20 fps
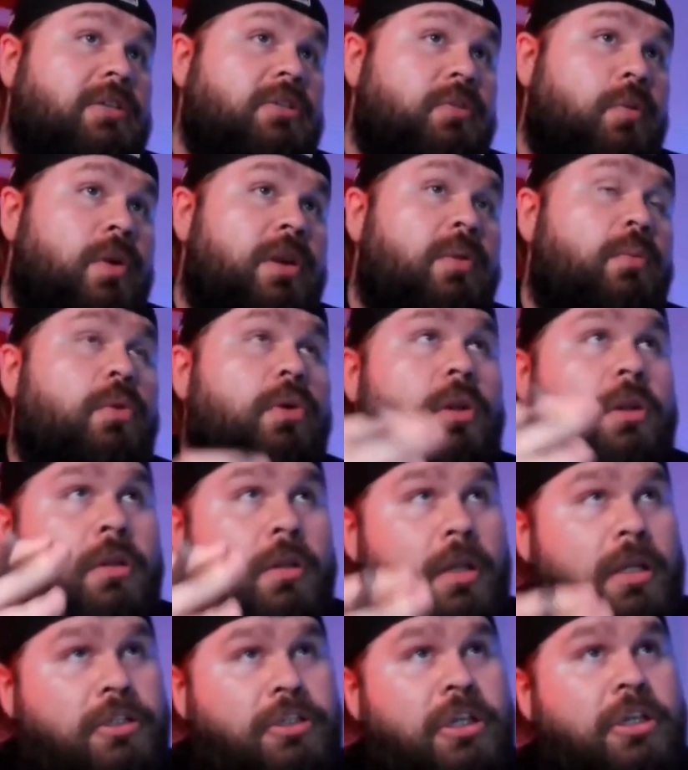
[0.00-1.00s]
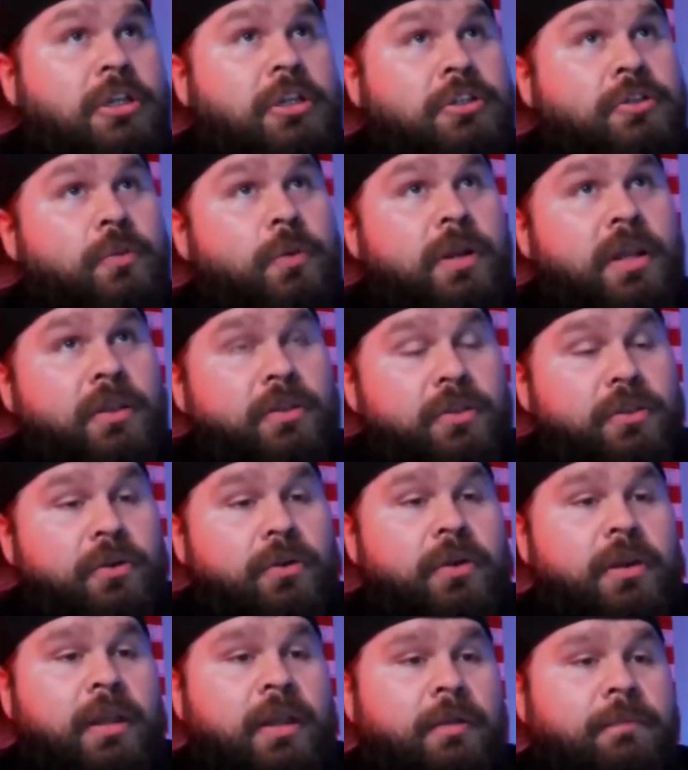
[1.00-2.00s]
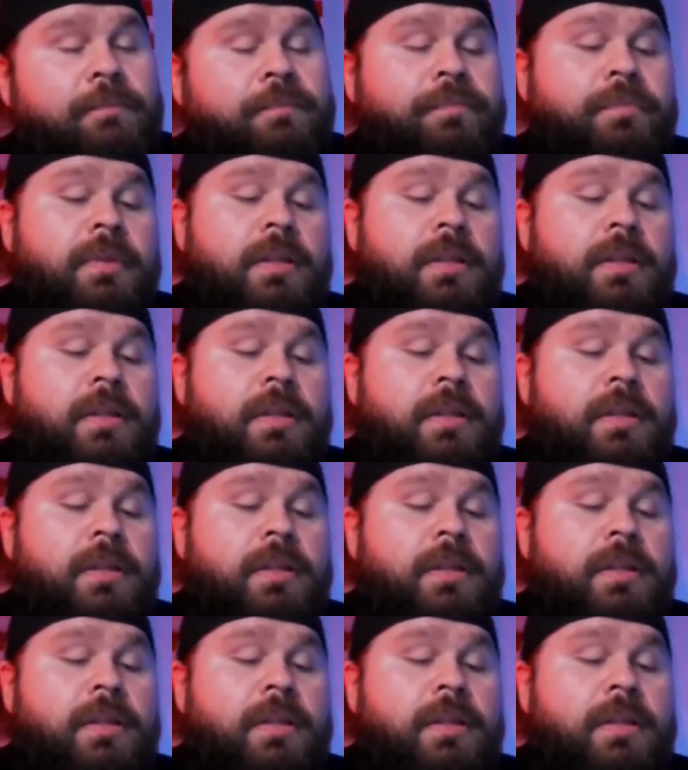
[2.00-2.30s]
21, Agenda 2030